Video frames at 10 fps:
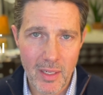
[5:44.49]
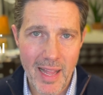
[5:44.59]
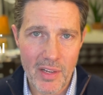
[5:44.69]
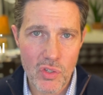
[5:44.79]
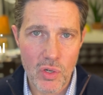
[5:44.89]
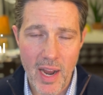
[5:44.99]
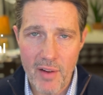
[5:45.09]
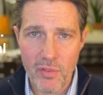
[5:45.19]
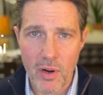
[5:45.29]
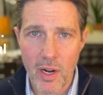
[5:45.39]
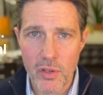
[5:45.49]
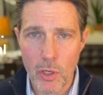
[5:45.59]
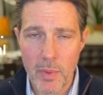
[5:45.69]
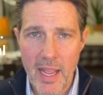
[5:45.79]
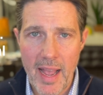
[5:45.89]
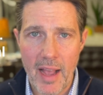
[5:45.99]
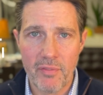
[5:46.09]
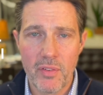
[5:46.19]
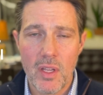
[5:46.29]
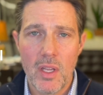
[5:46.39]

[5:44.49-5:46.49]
extra effort on your behalf.